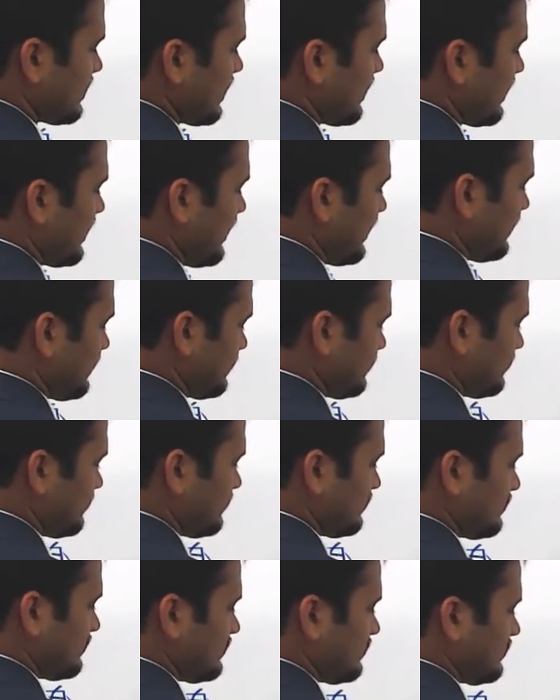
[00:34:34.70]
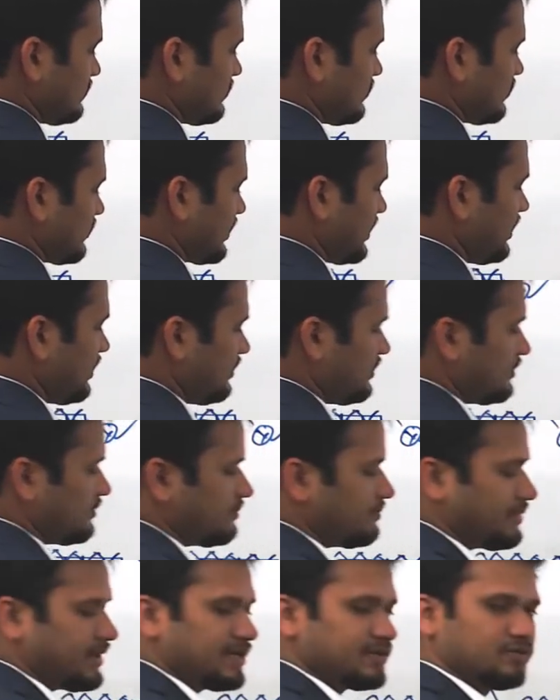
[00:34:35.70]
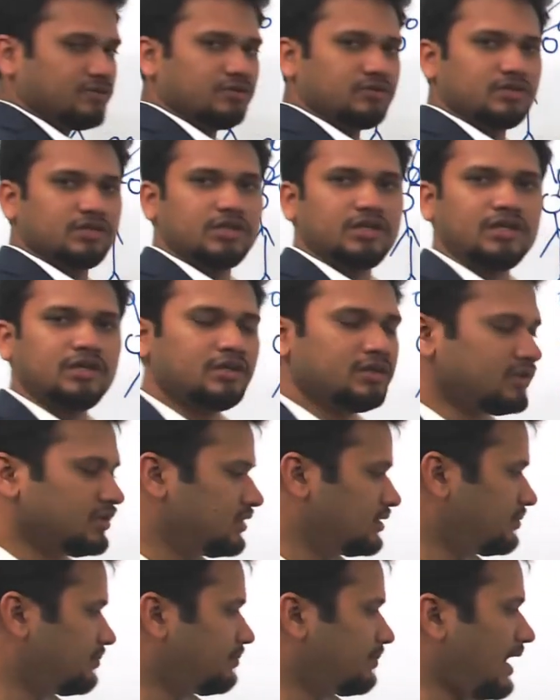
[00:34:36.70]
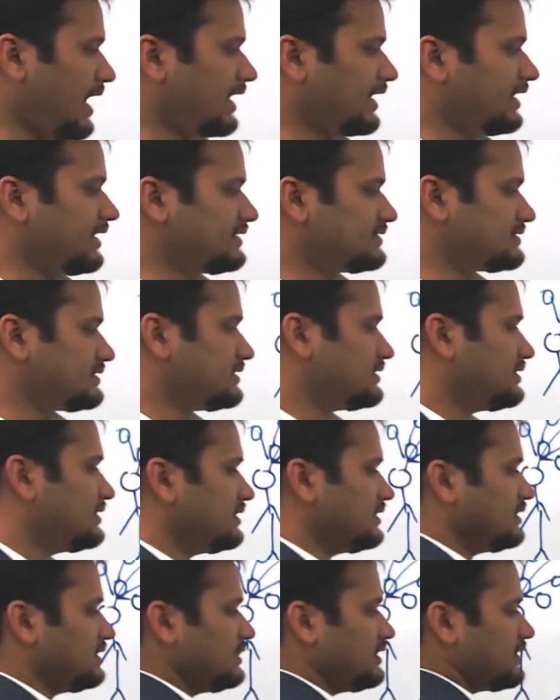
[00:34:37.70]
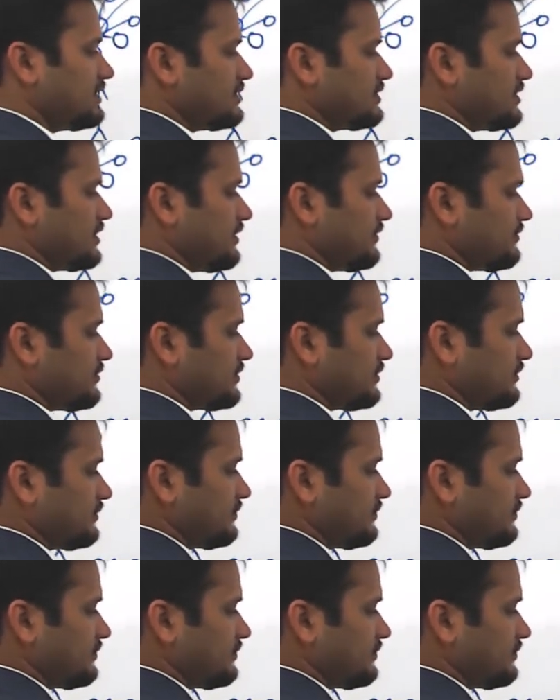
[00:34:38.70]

again, okay, based on the packets he receives.